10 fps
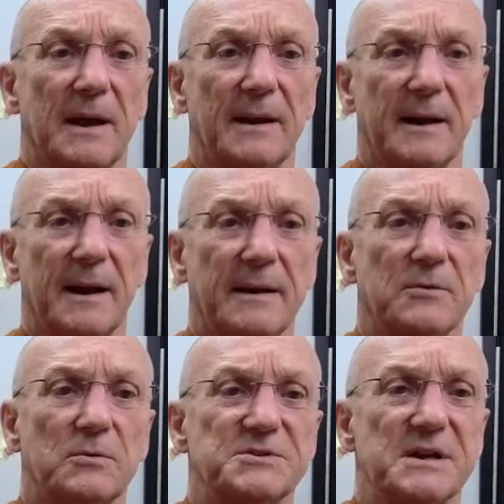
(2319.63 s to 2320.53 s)
and of
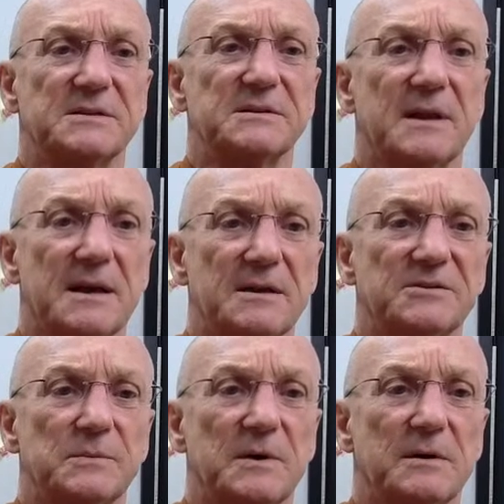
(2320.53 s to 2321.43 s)
course that
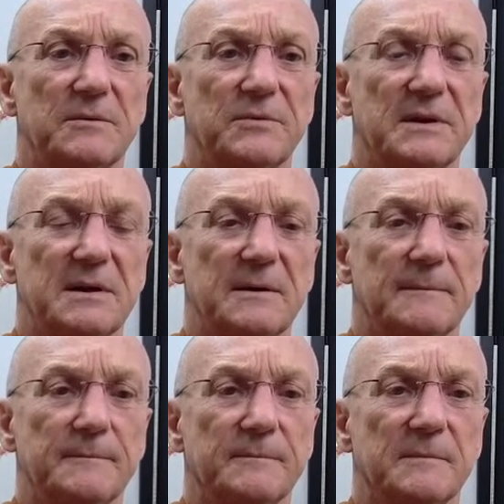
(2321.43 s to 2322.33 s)
is one of the
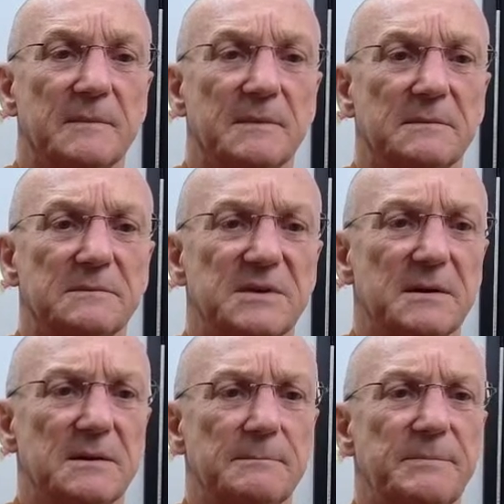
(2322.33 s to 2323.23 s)

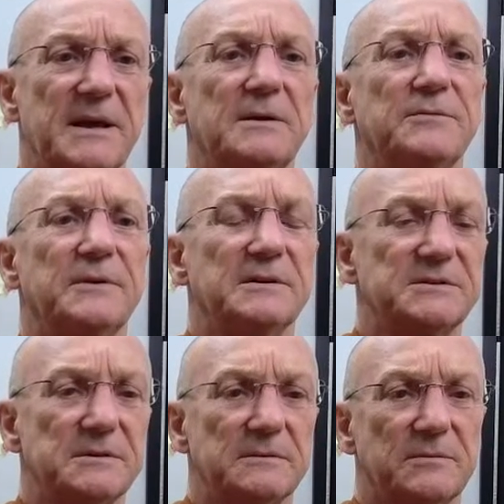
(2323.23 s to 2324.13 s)

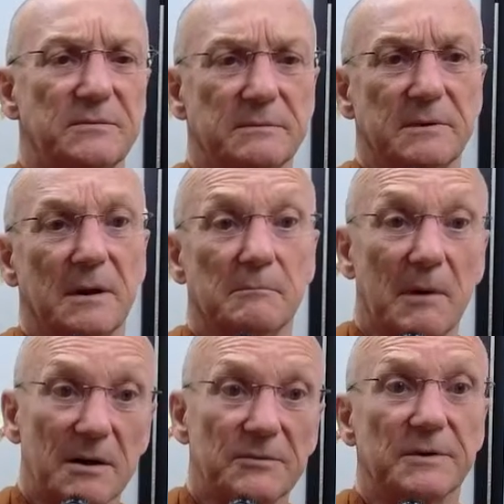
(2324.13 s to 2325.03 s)
benefits of
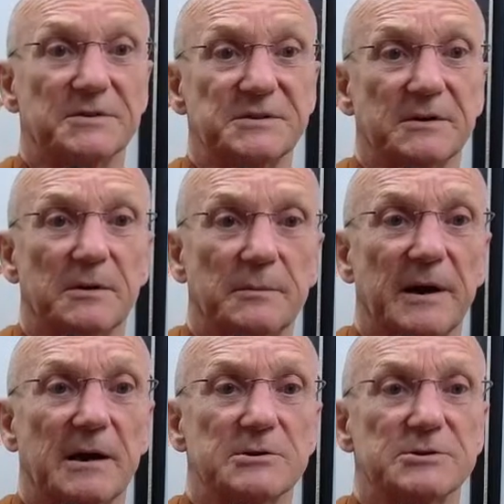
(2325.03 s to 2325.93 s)
mindfulness and
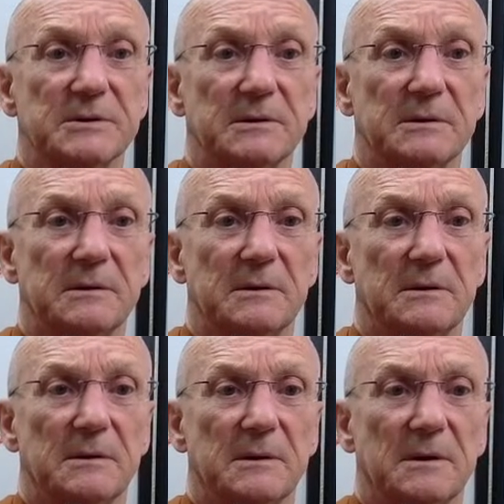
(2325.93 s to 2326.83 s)
compassion,
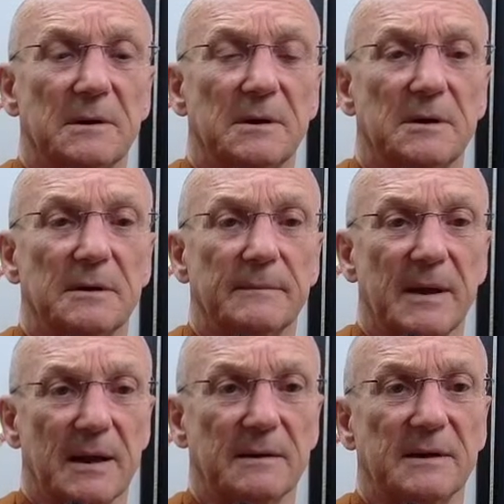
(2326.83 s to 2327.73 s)

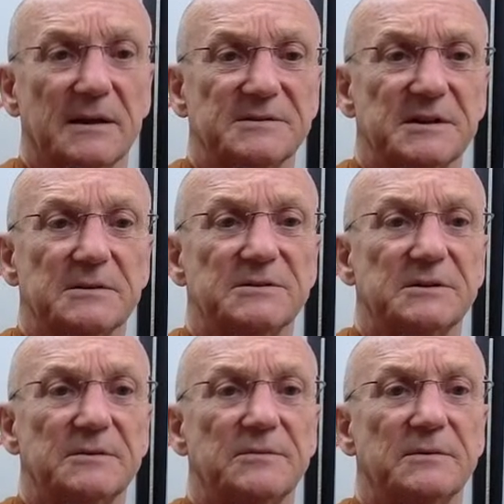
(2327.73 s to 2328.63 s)
and that sense
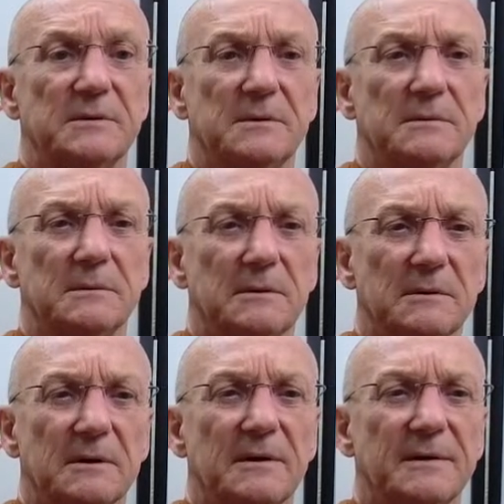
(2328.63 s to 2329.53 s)
of
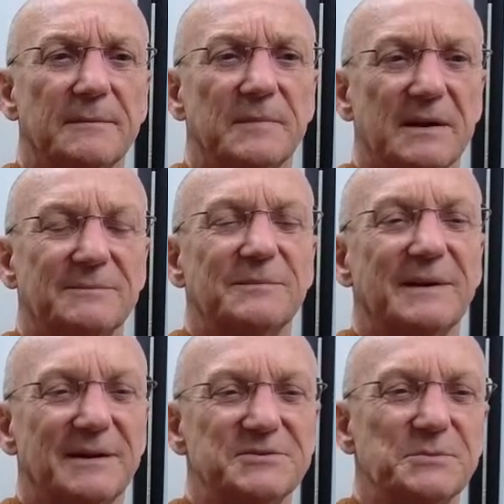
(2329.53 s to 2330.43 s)
that
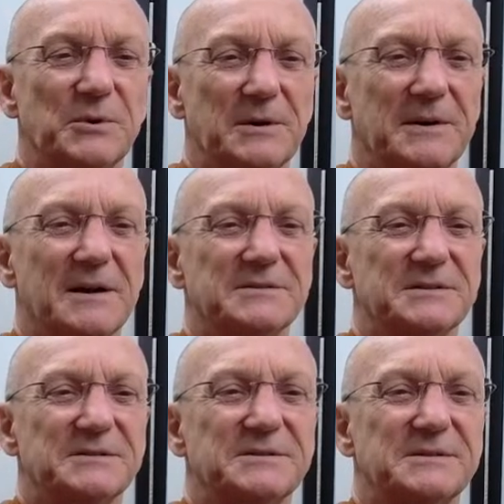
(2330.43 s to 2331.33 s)
Ajahn
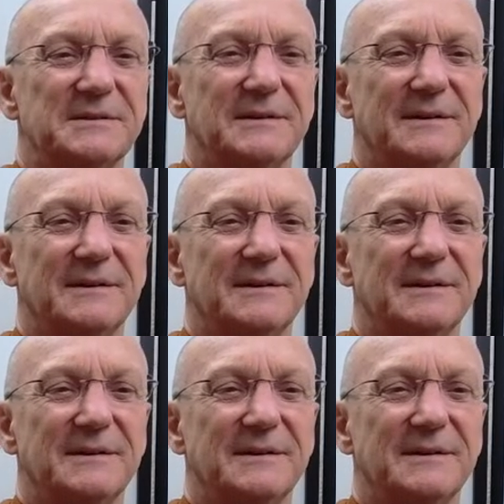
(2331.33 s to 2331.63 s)
Buddhadasa's